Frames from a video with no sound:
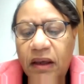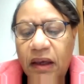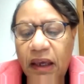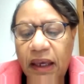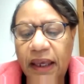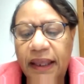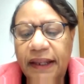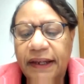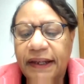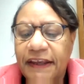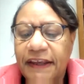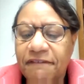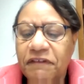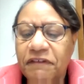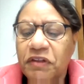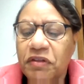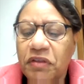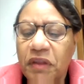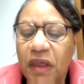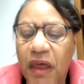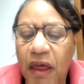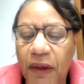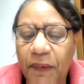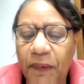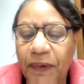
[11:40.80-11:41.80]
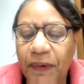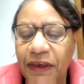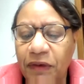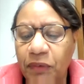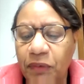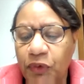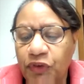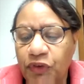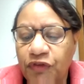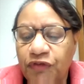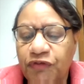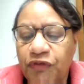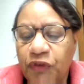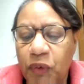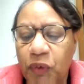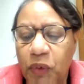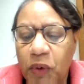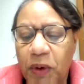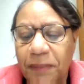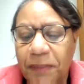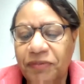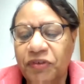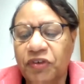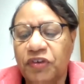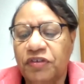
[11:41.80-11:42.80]
And even though he was
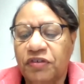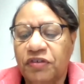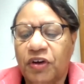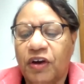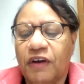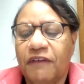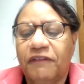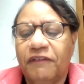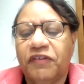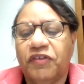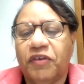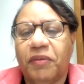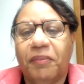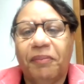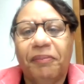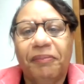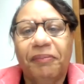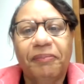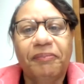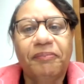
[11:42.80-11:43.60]
formed to serve as a